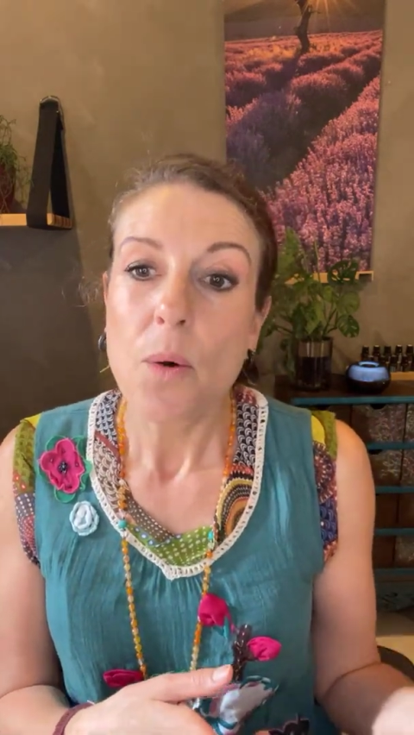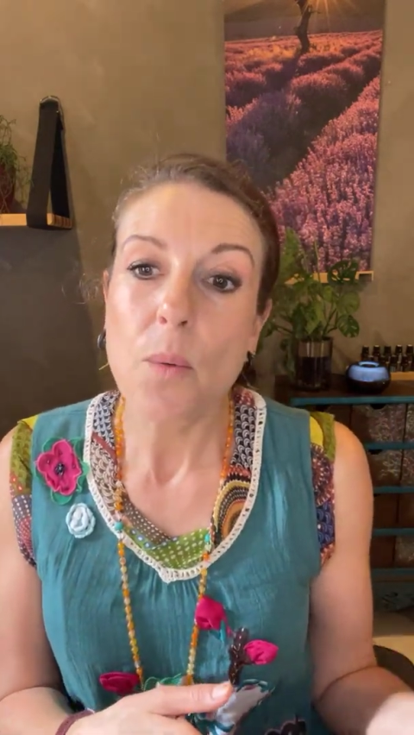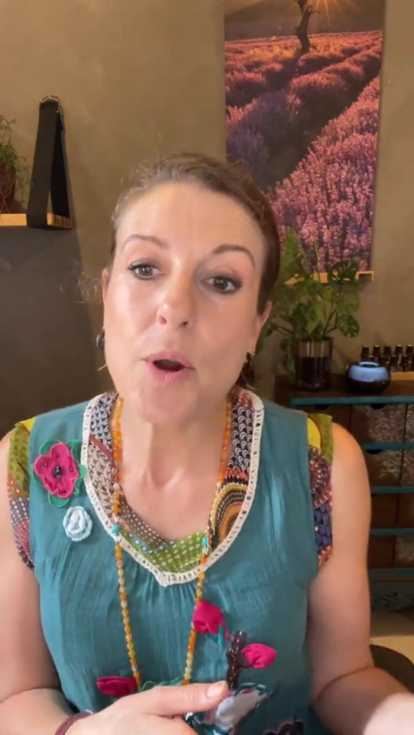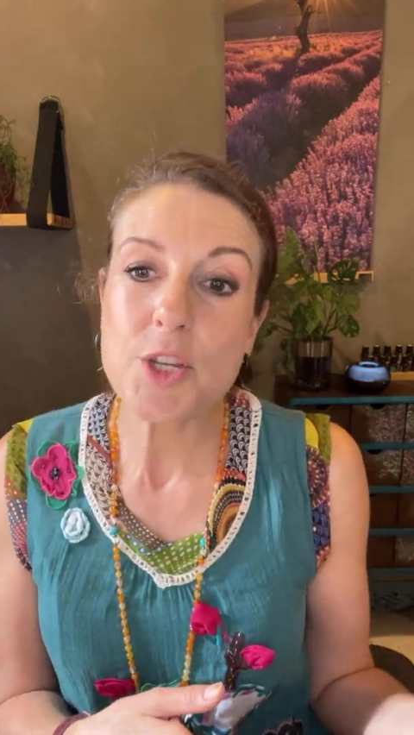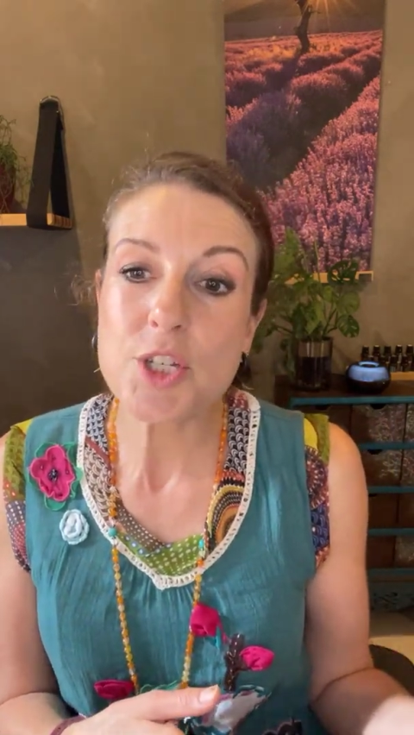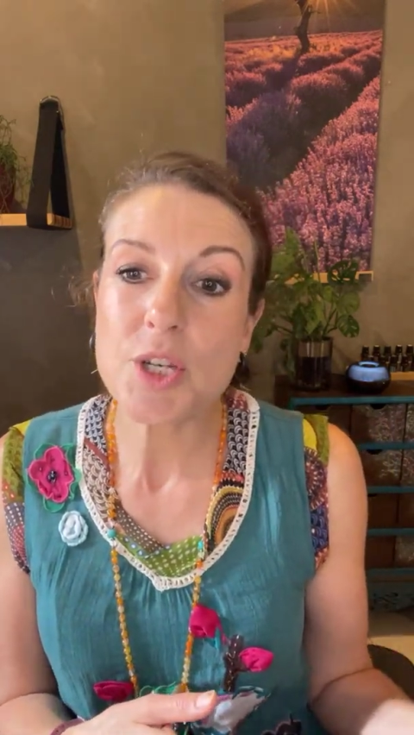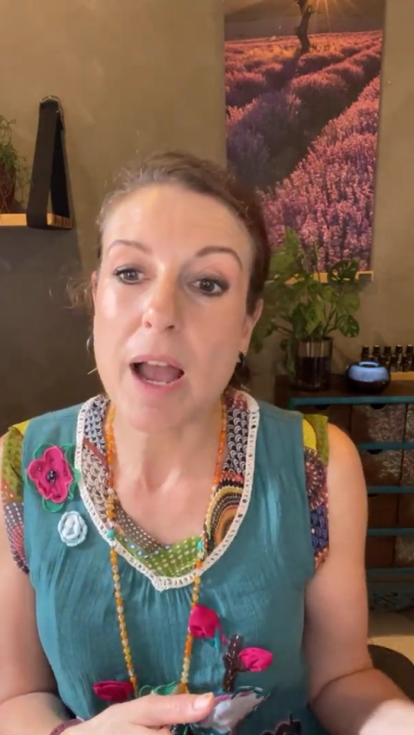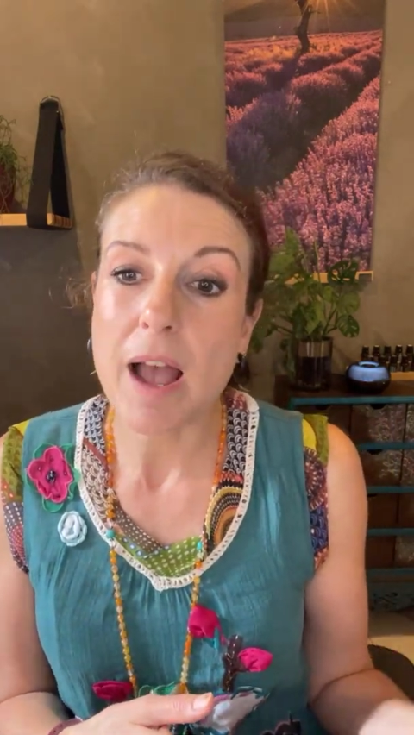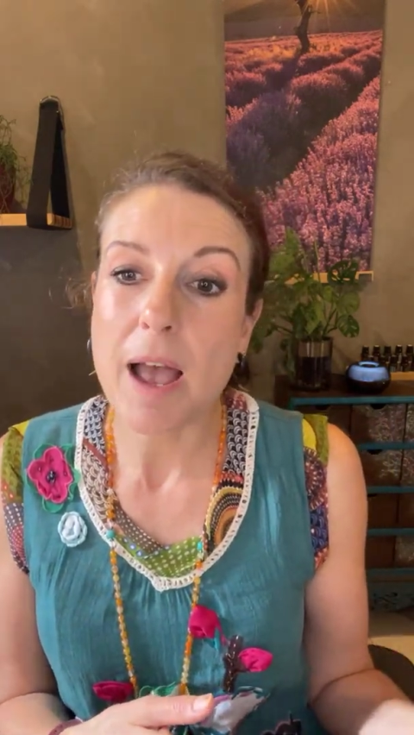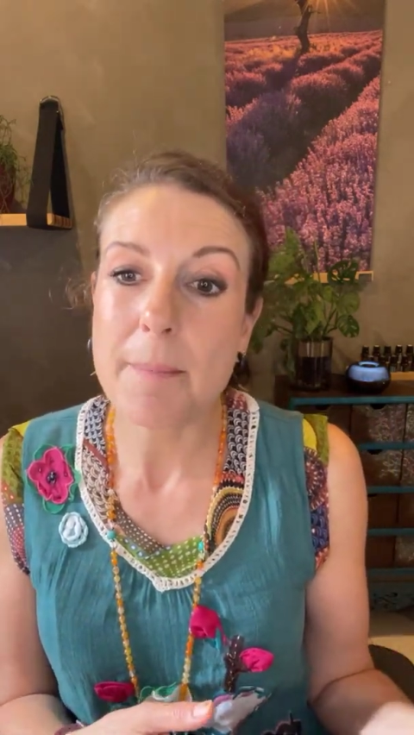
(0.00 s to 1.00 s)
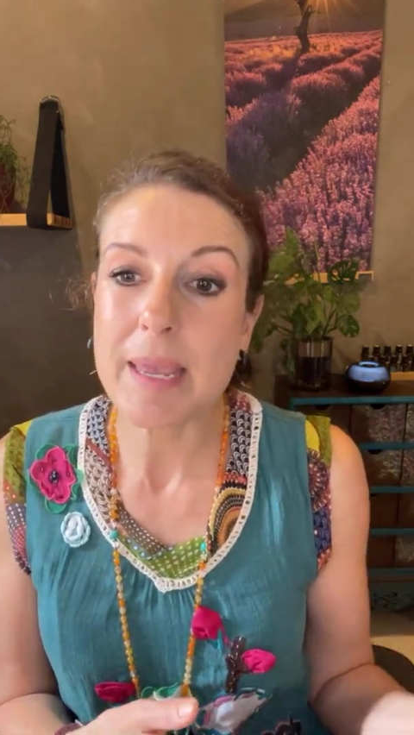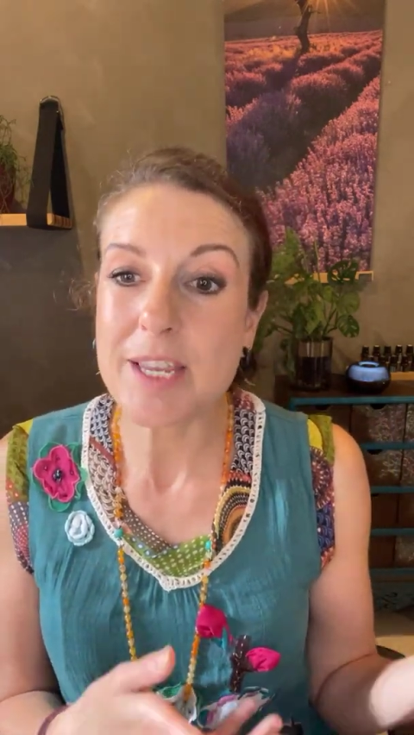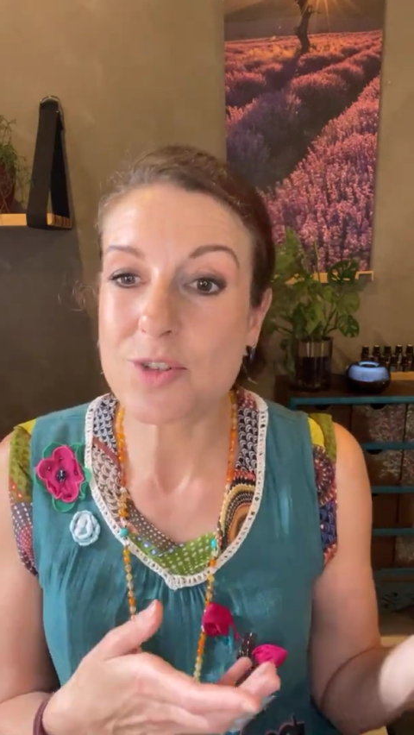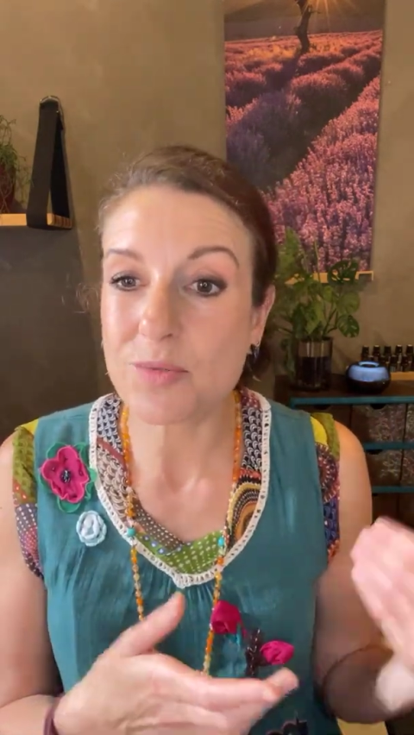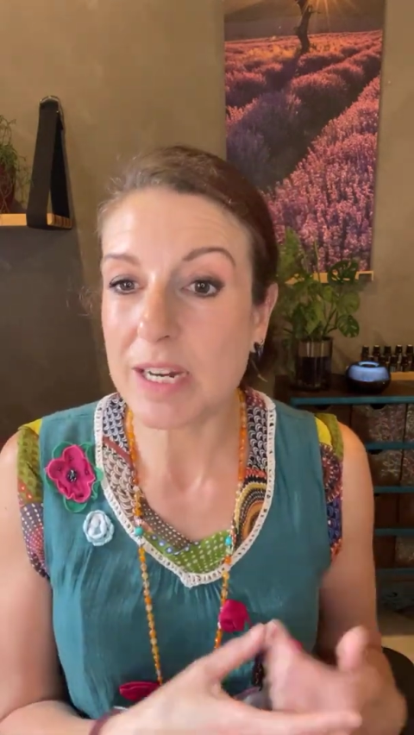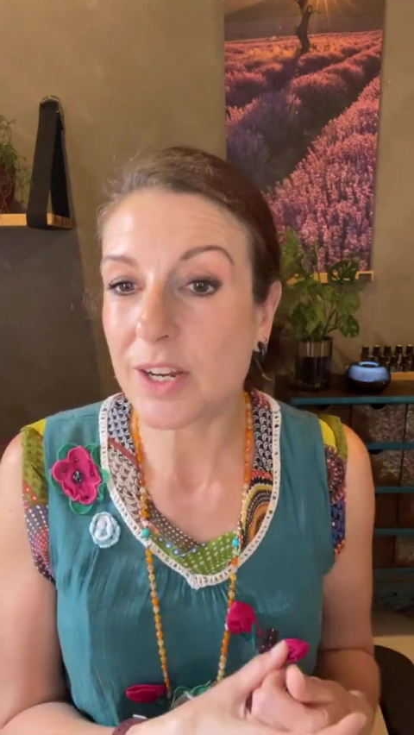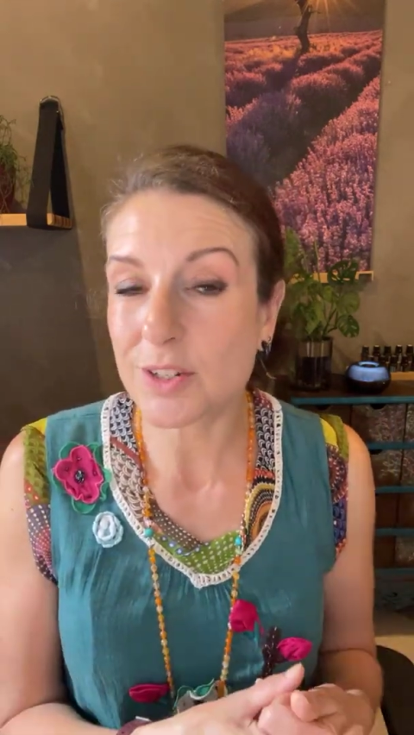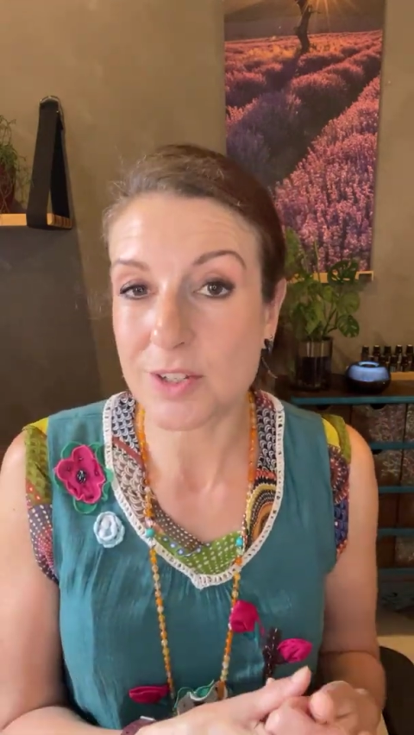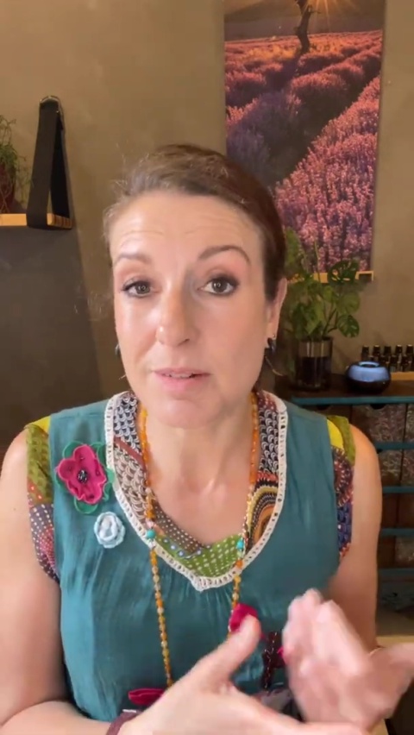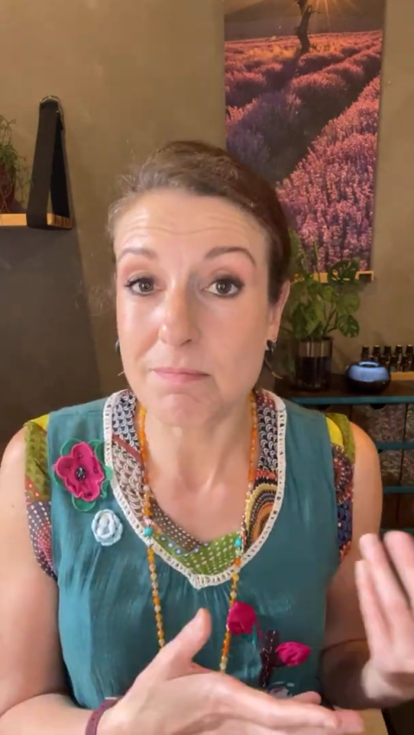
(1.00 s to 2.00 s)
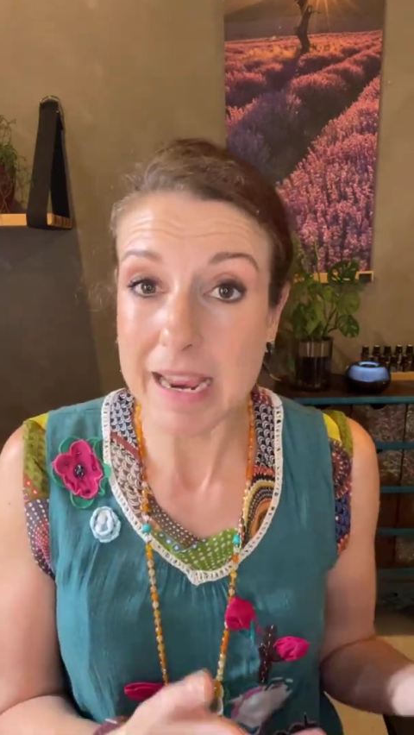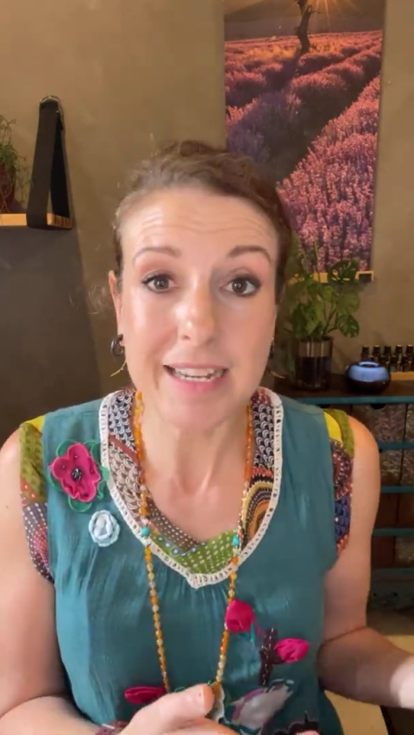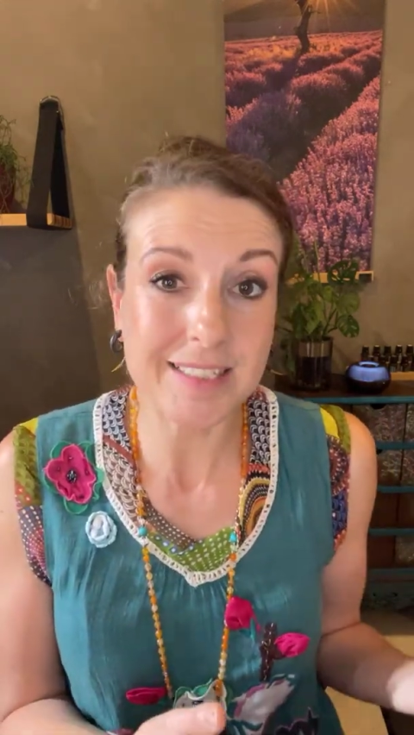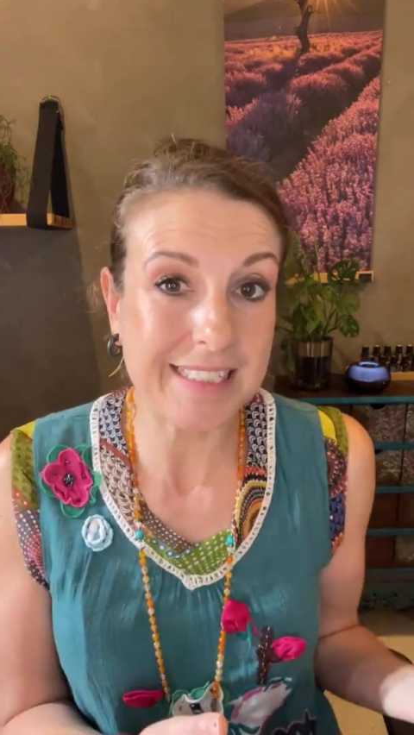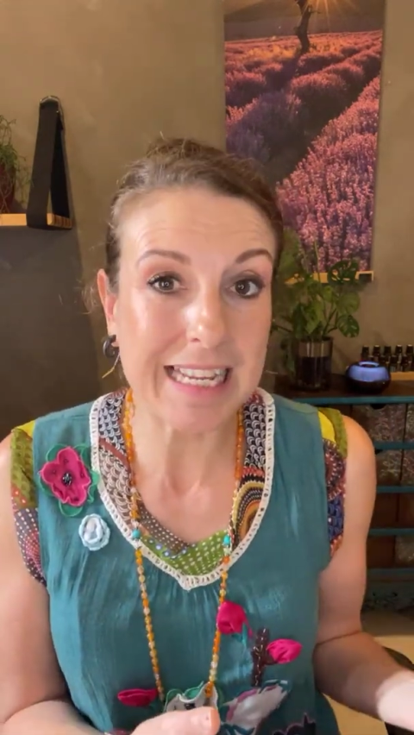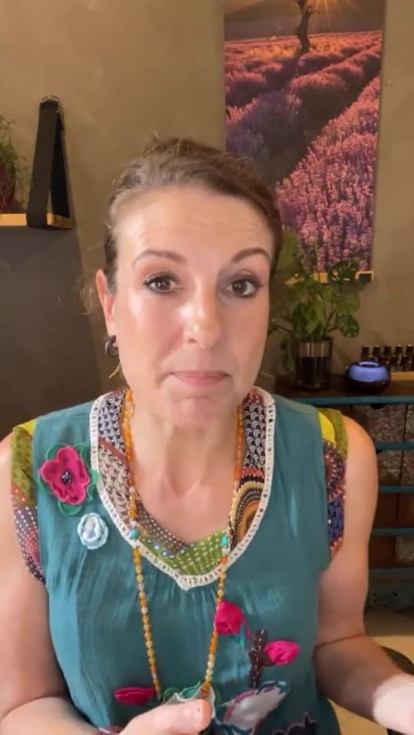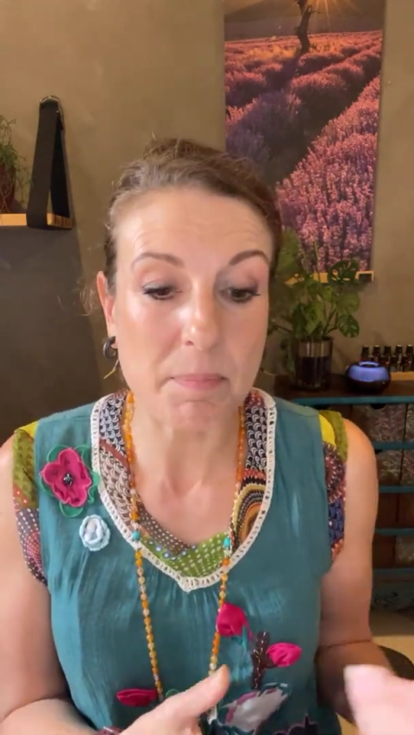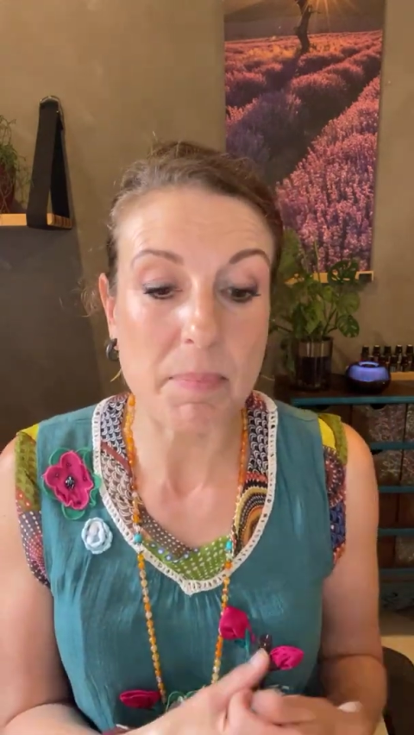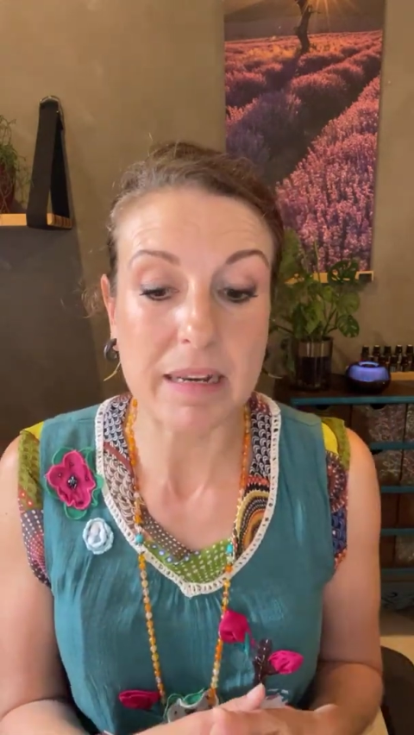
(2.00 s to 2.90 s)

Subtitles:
which is really good to make us sleep.